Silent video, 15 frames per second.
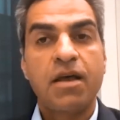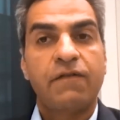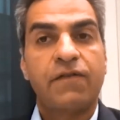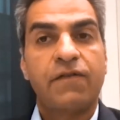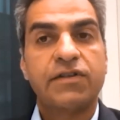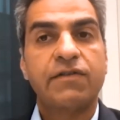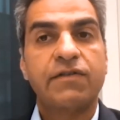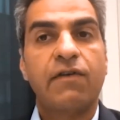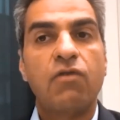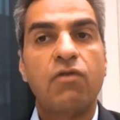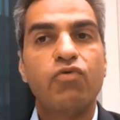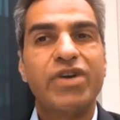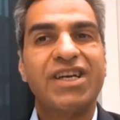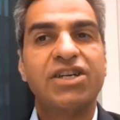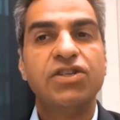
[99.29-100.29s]
First of all,
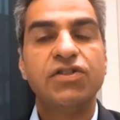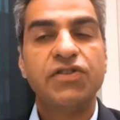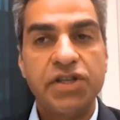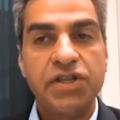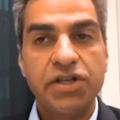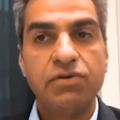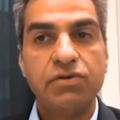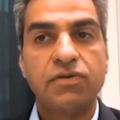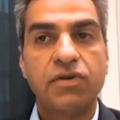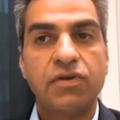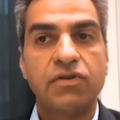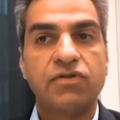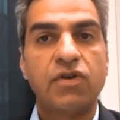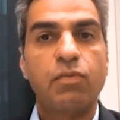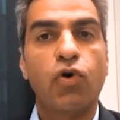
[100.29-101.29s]
we continue to
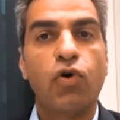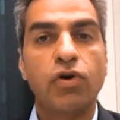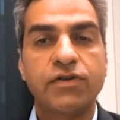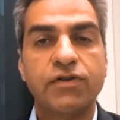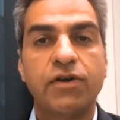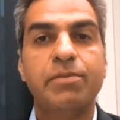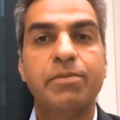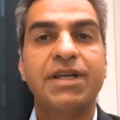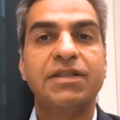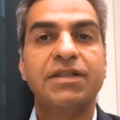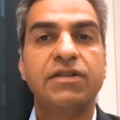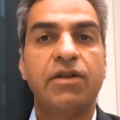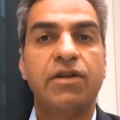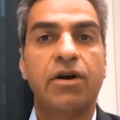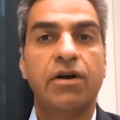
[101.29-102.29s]
support them
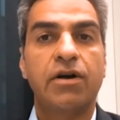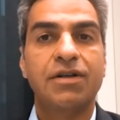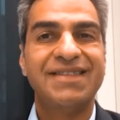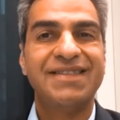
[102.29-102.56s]
in their